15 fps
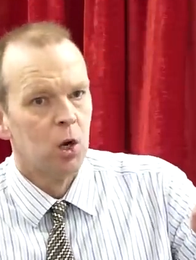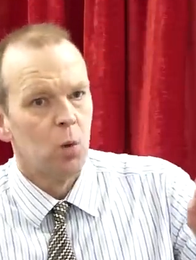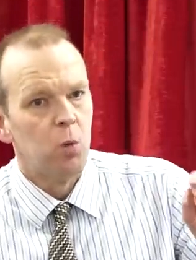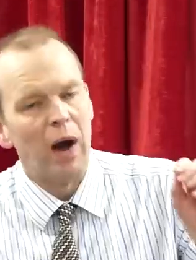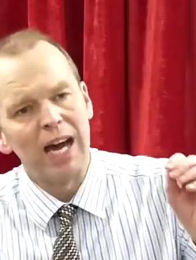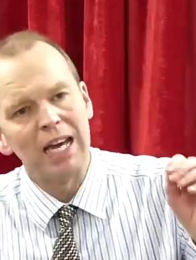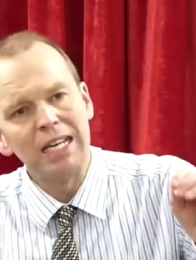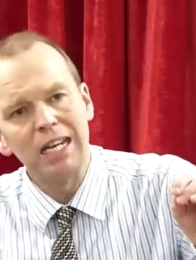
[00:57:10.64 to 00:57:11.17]

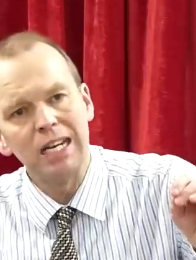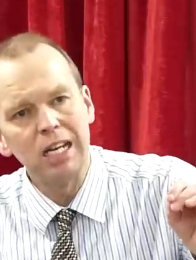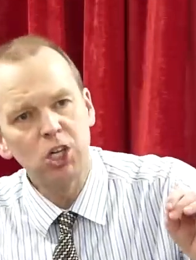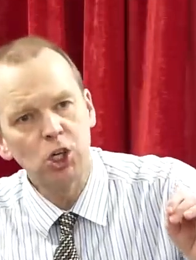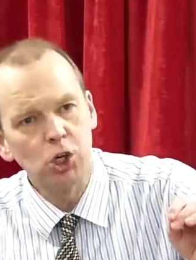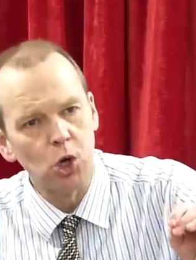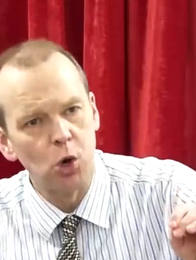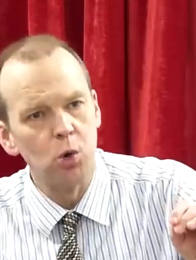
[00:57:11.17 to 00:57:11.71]
Why did He
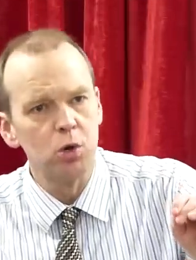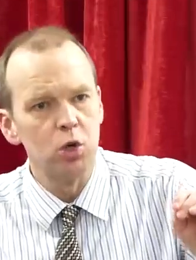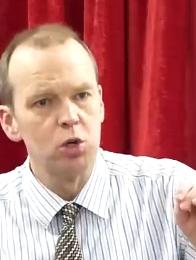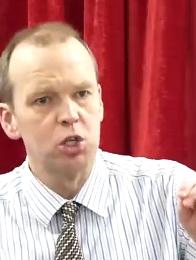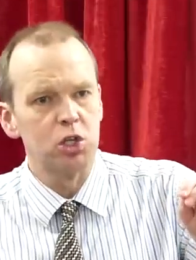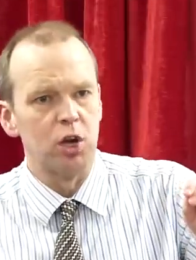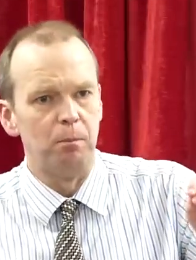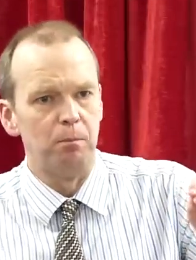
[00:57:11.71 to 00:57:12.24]
show you
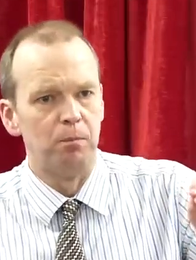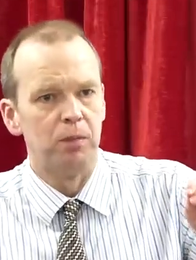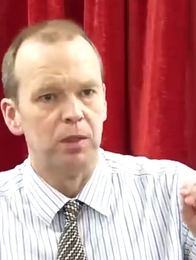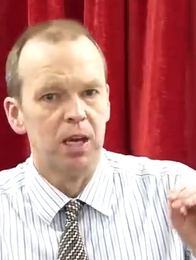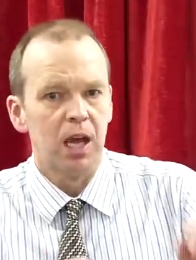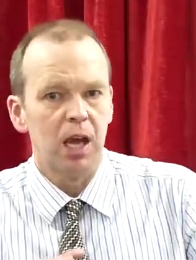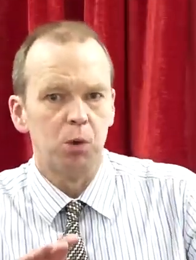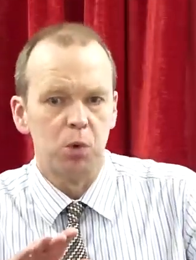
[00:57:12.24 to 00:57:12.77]
something?
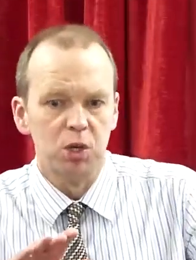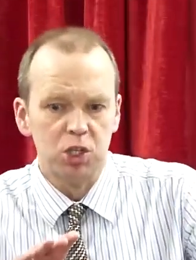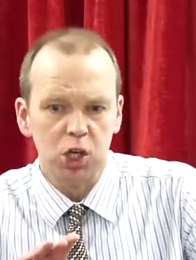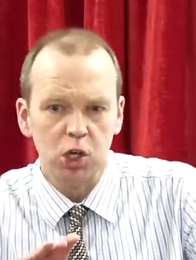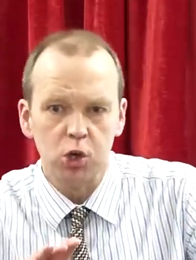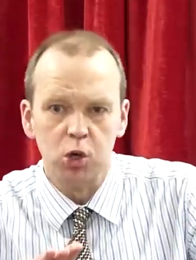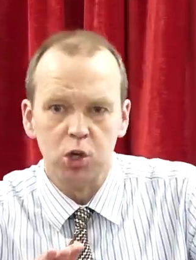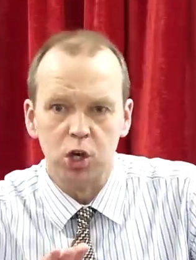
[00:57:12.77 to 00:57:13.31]
It was
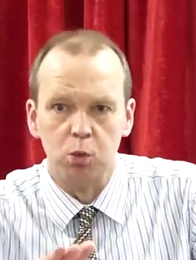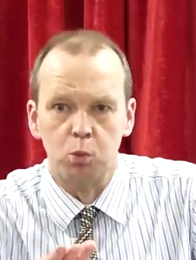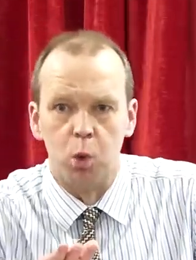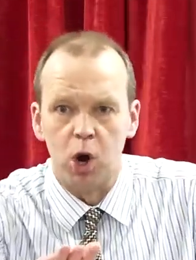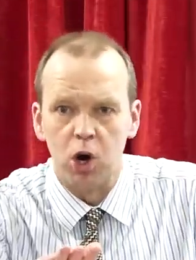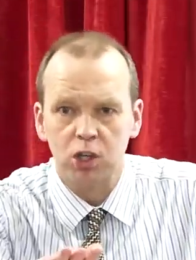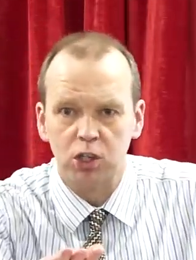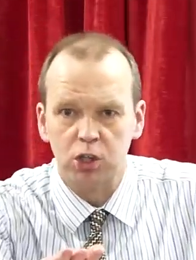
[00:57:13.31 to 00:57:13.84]
that you can
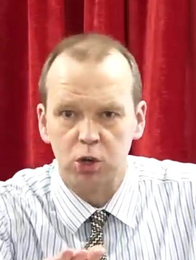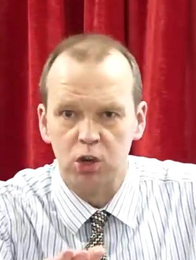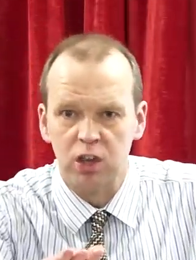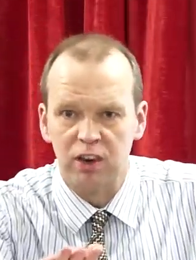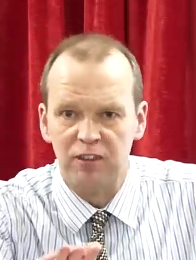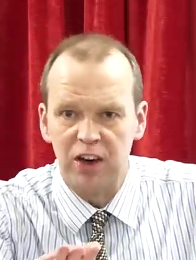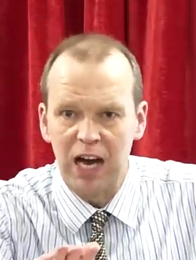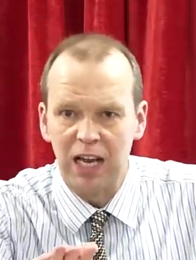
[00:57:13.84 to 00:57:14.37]
walk through
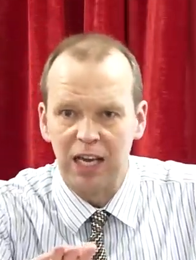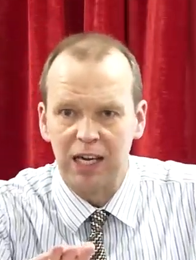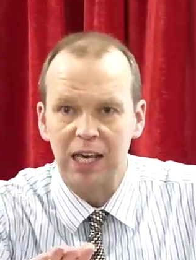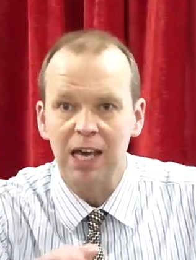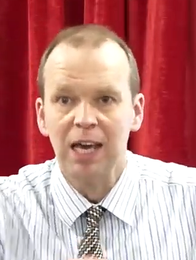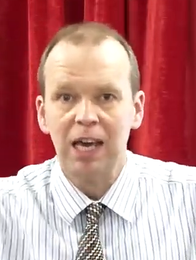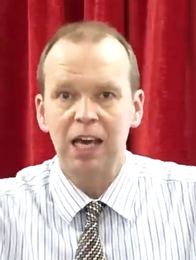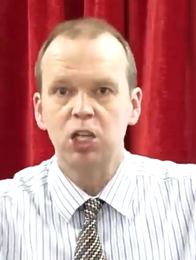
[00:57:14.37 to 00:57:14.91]
the
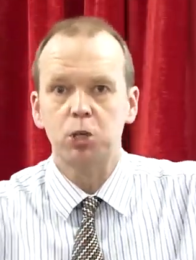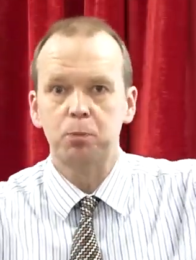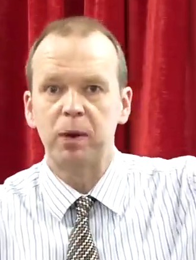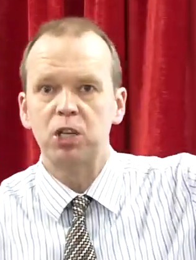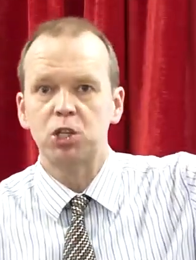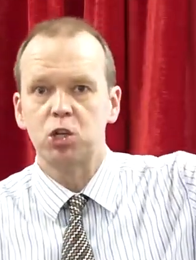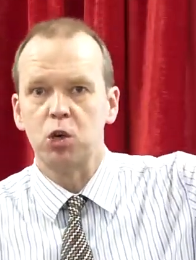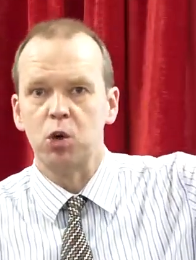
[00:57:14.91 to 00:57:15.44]
valley. He
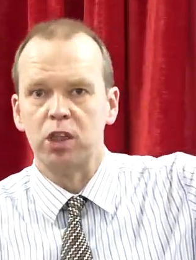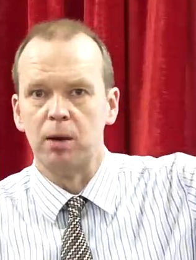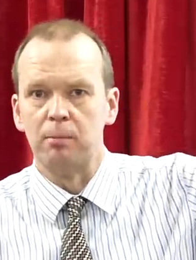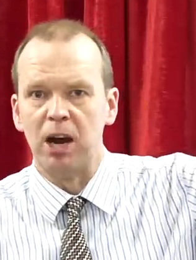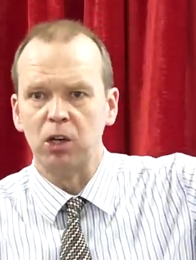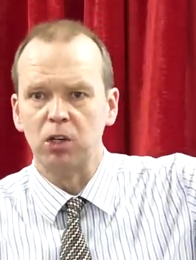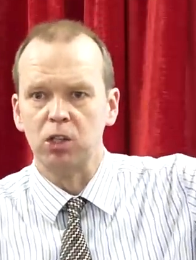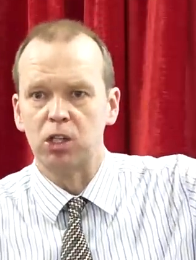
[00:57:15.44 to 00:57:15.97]
speaks to you in the
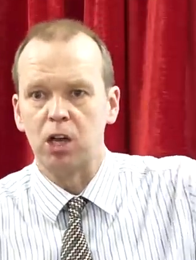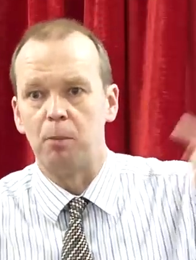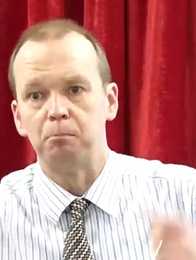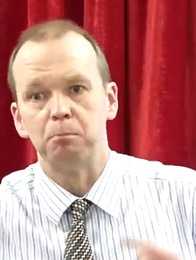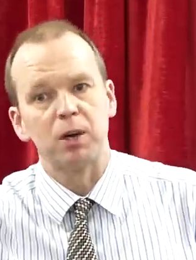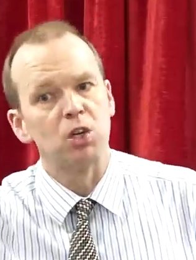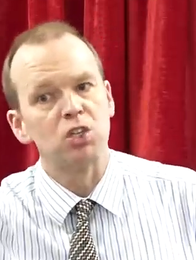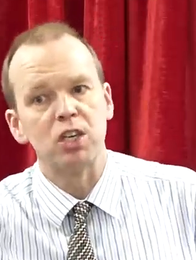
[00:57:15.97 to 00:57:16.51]

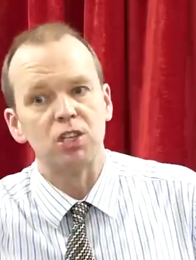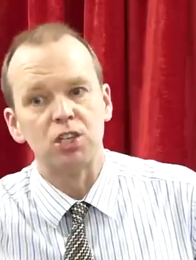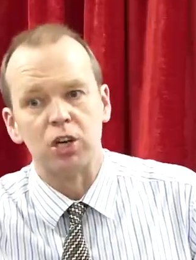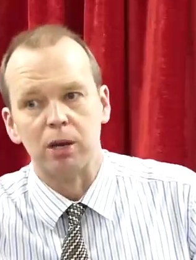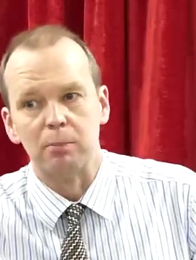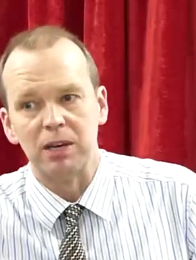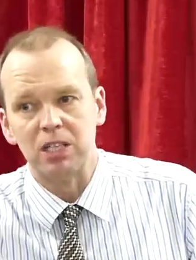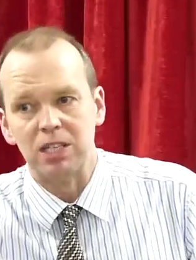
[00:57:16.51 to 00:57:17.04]
mountaintop because He's going
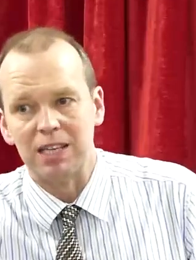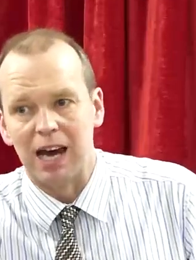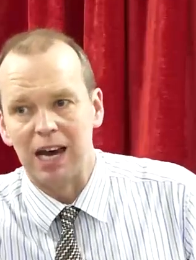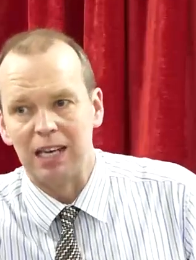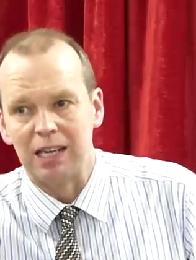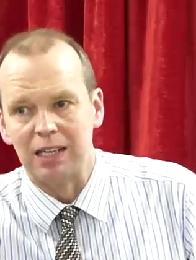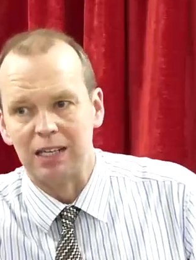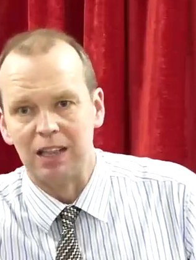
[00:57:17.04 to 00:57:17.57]
to be
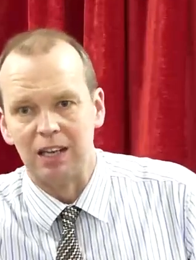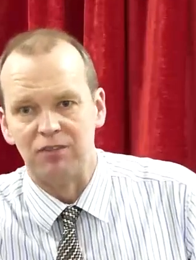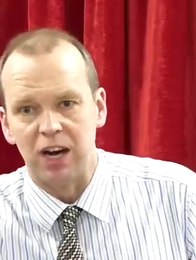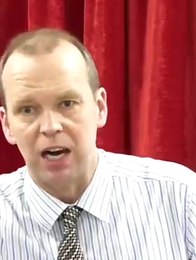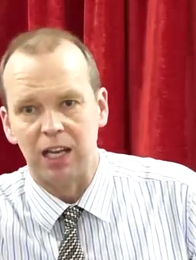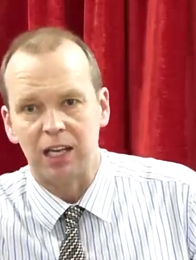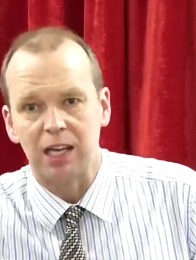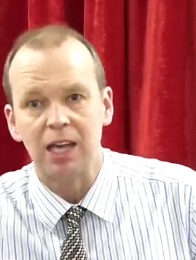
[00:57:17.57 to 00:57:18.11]
silent in the
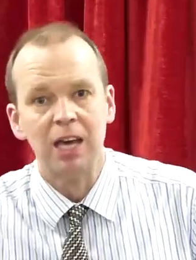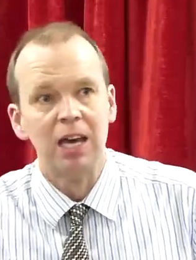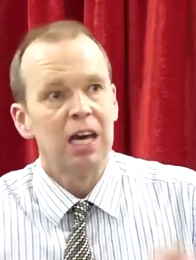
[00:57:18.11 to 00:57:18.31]
valley.